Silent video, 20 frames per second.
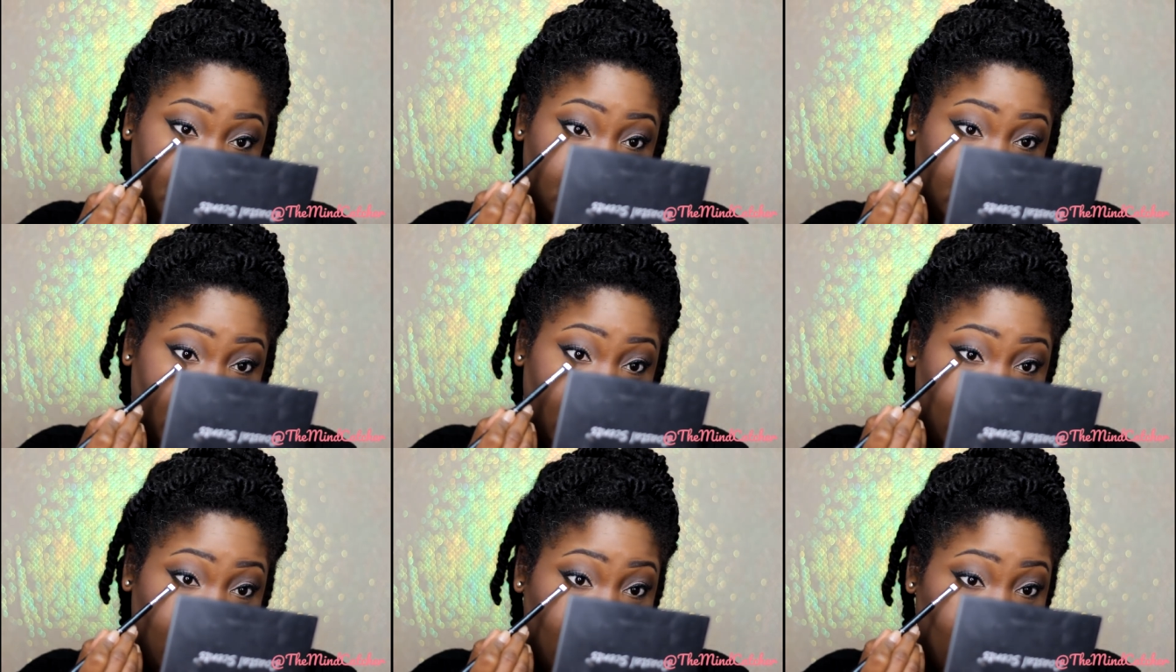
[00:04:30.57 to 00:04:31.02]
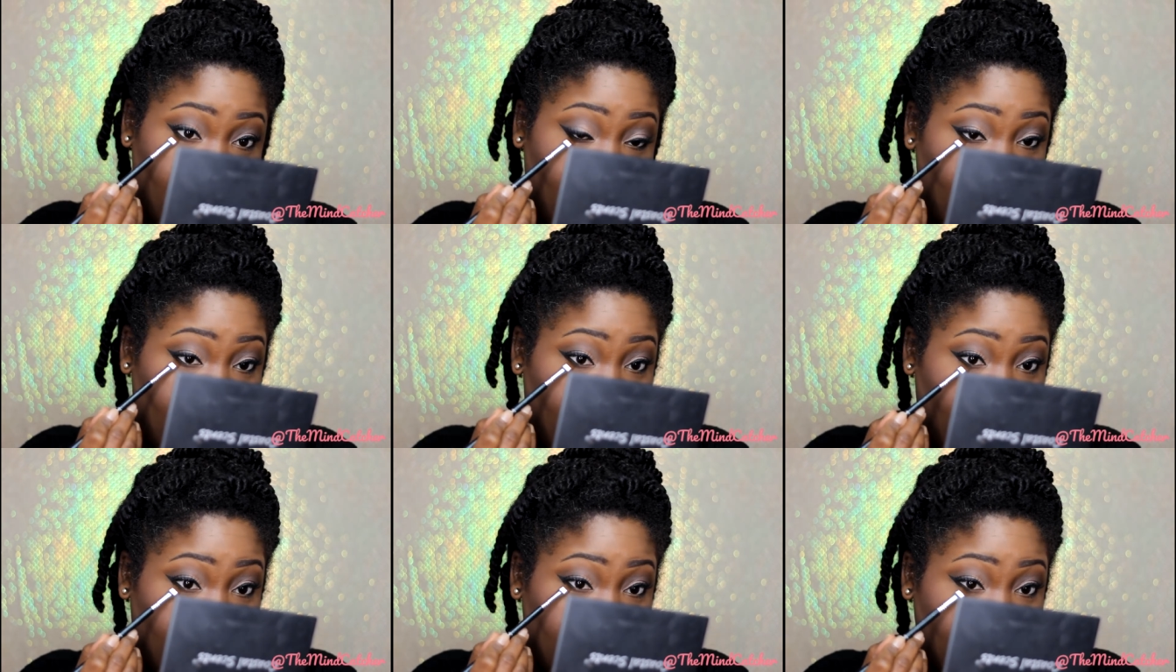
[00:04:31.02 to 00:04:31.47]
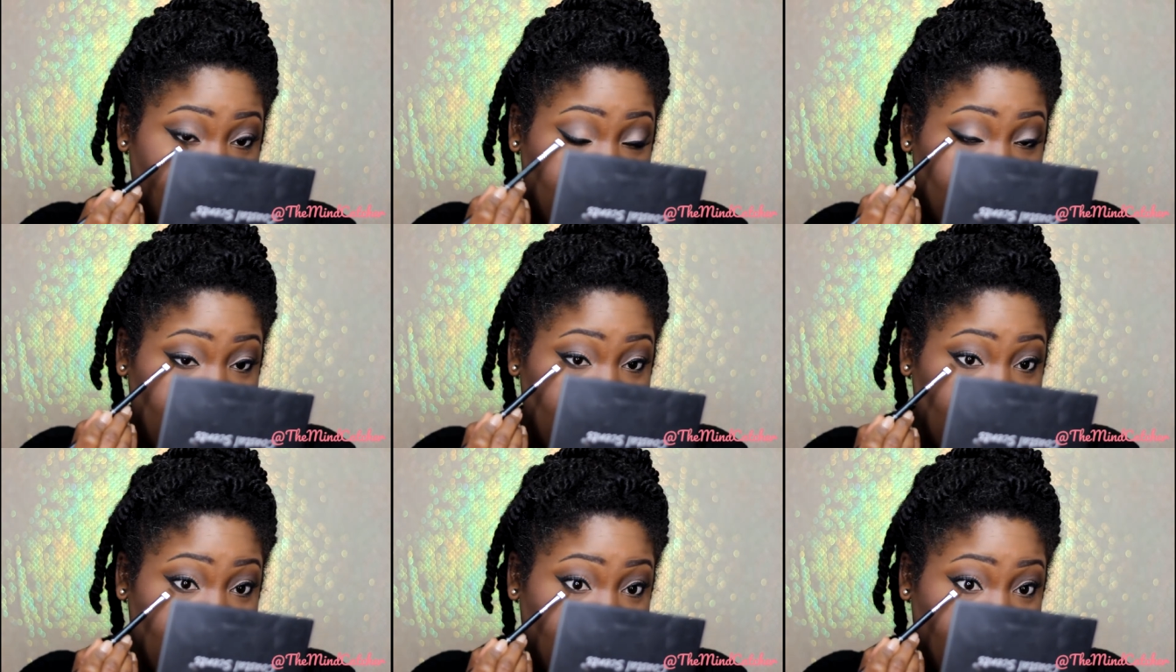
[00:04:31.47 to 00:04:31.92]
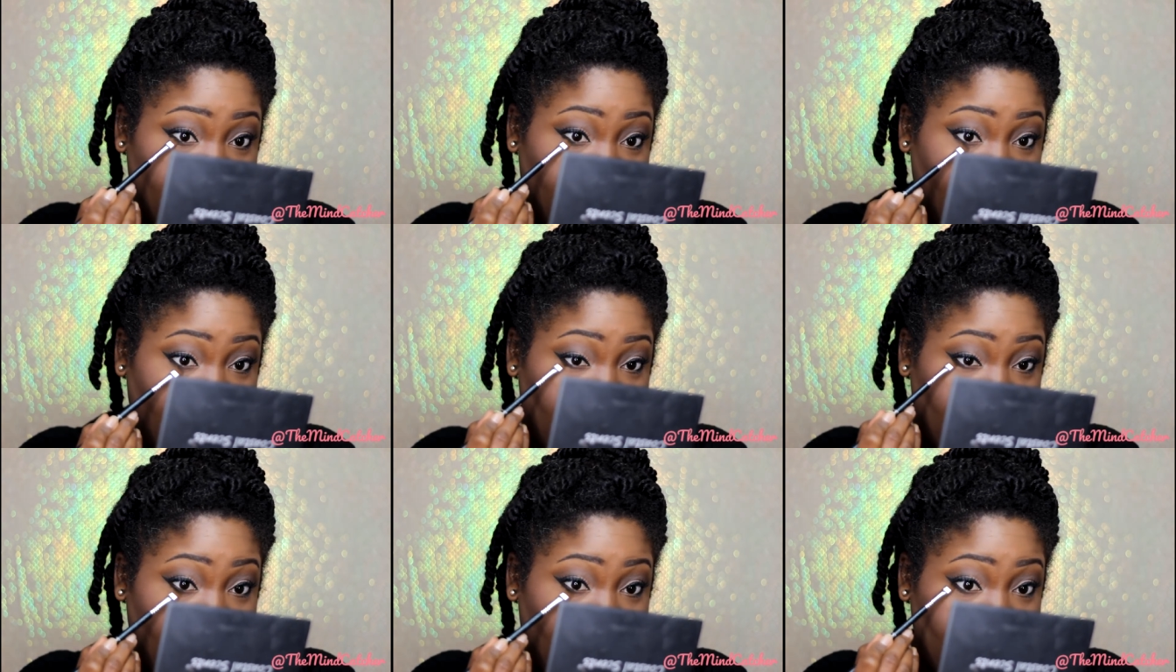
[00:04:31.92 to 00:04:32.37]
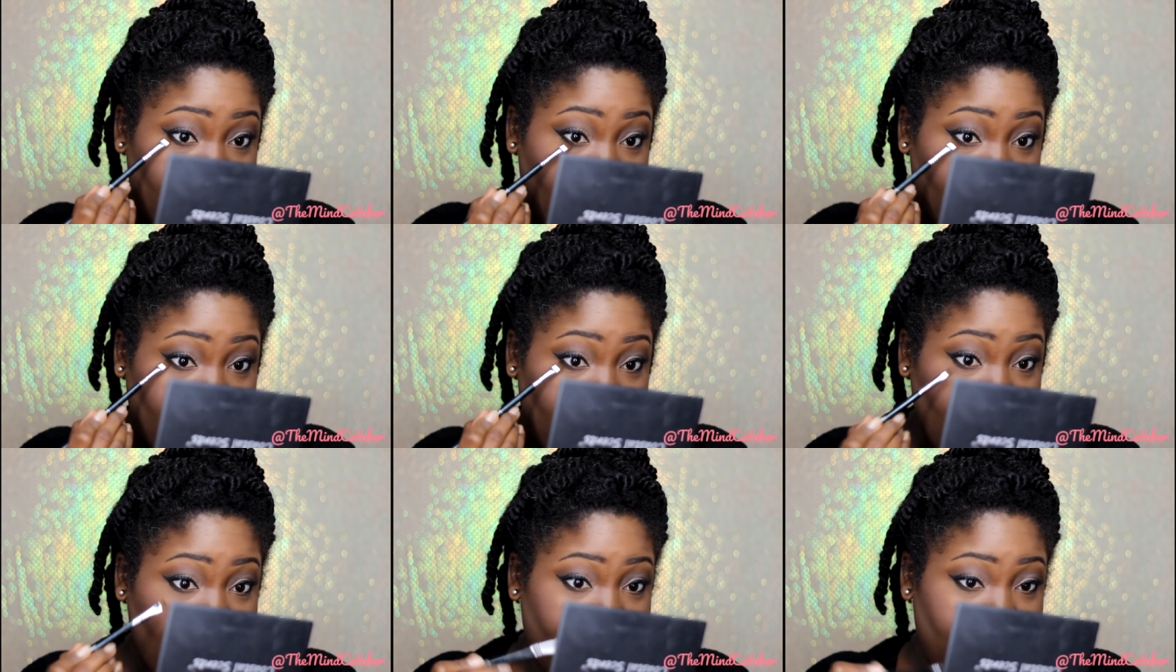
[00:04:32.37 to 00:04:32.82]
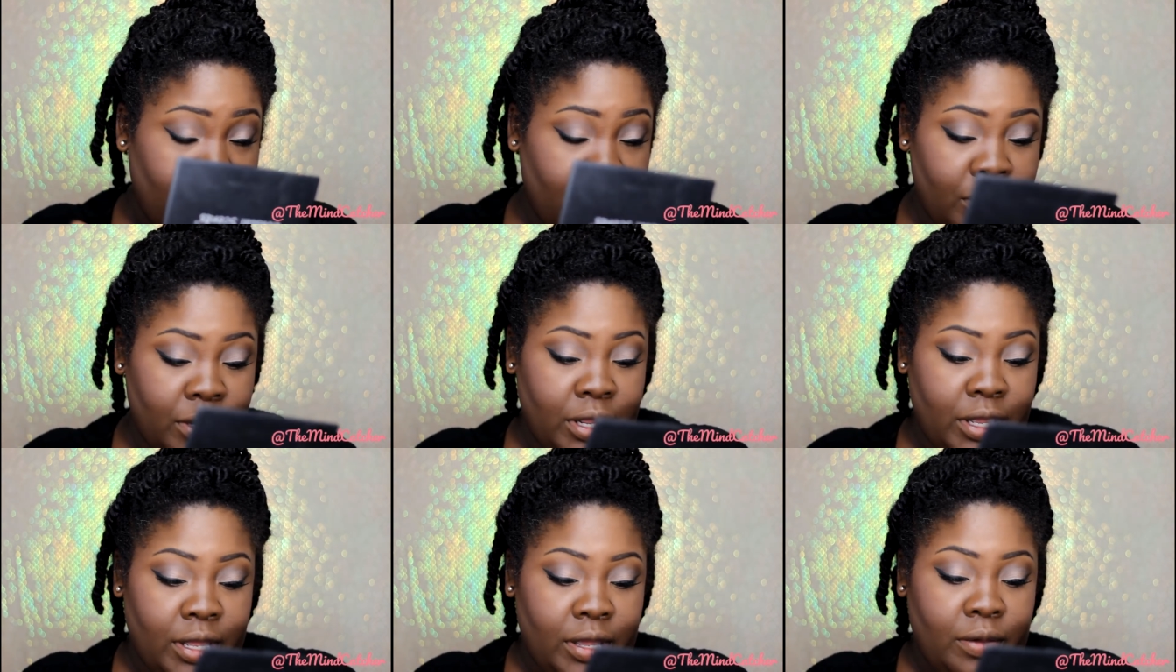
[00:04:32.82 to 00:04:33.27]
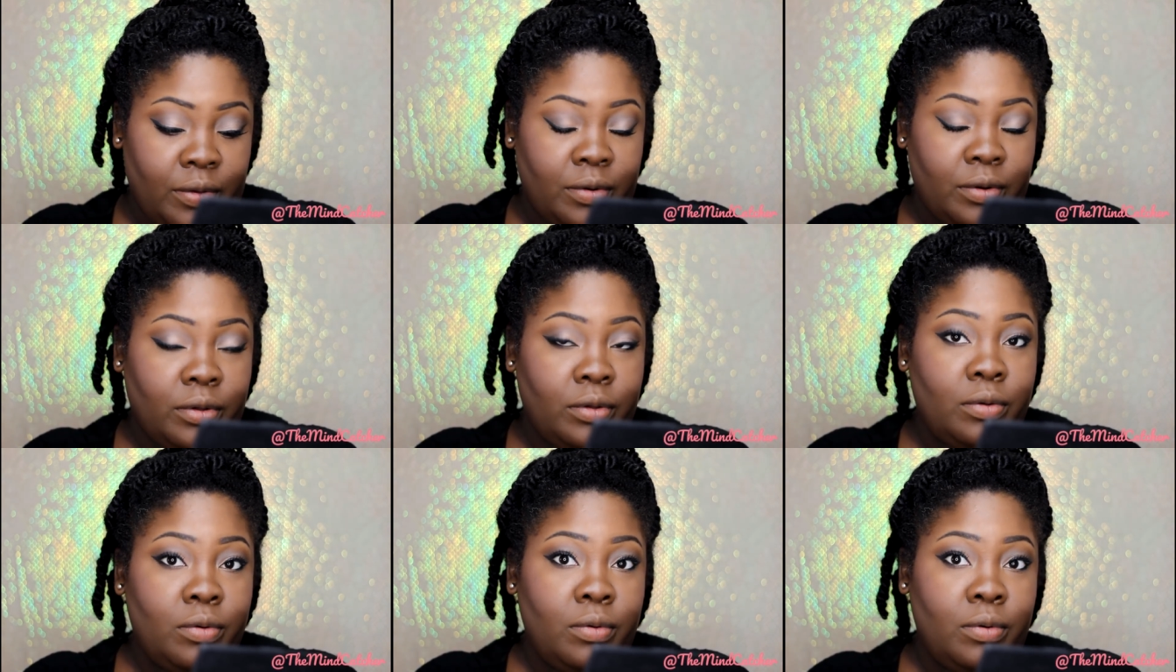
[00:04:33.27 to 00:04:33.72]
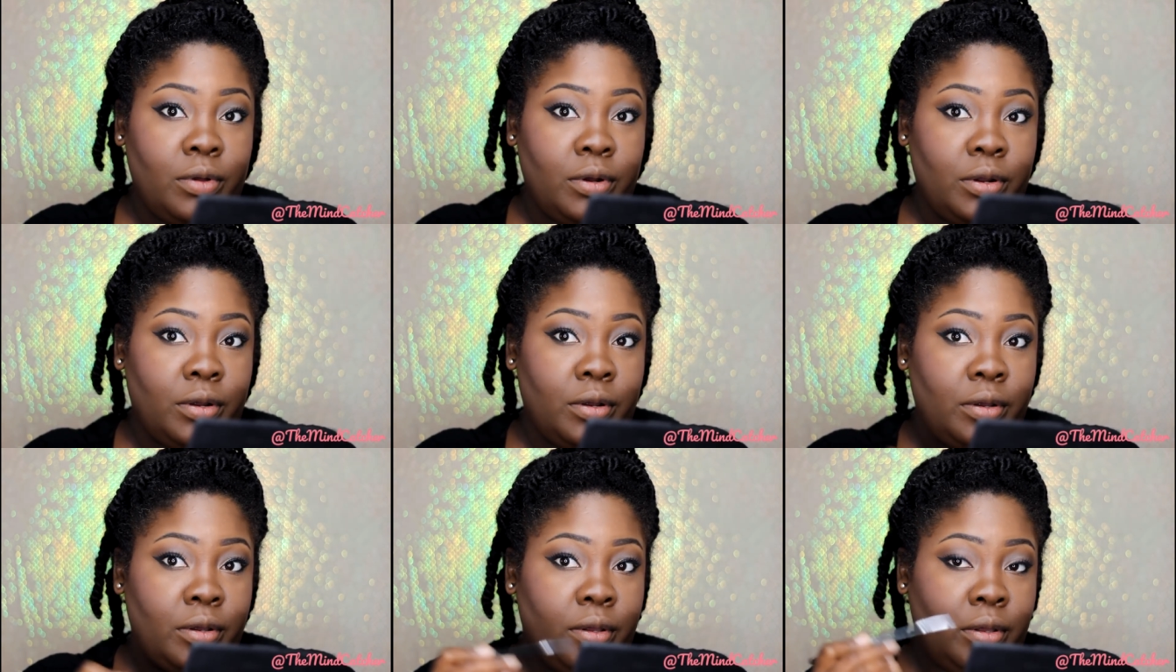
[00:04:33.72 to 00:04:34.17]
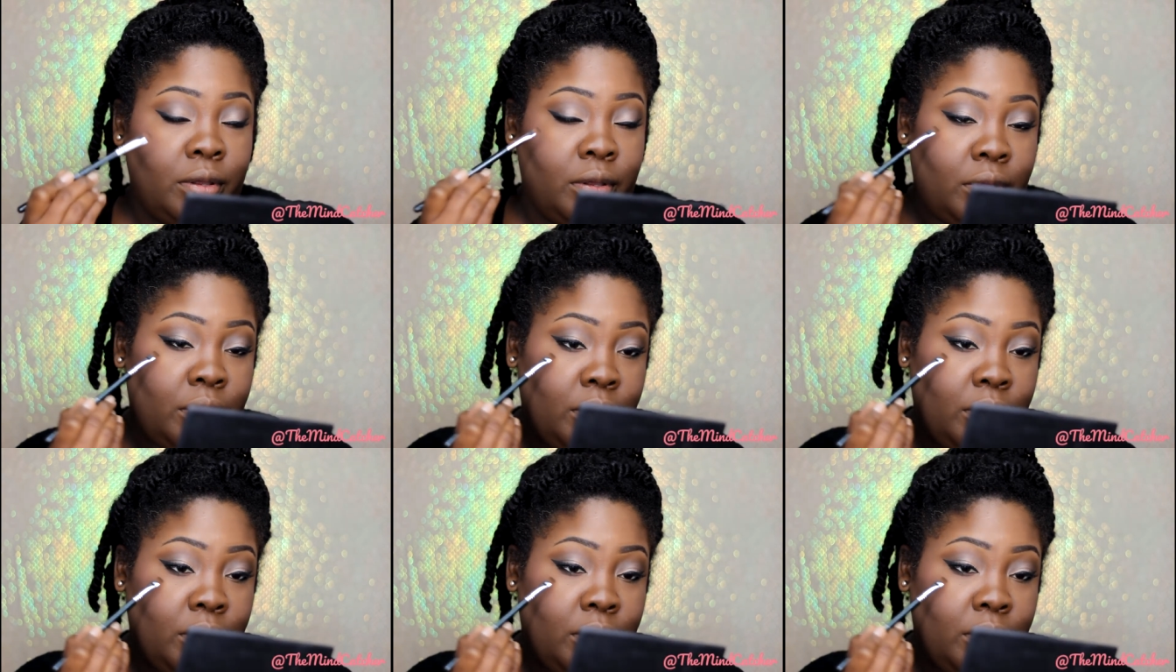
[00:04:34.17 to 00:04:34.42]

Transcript: shadow and just blend right there in the outer corner.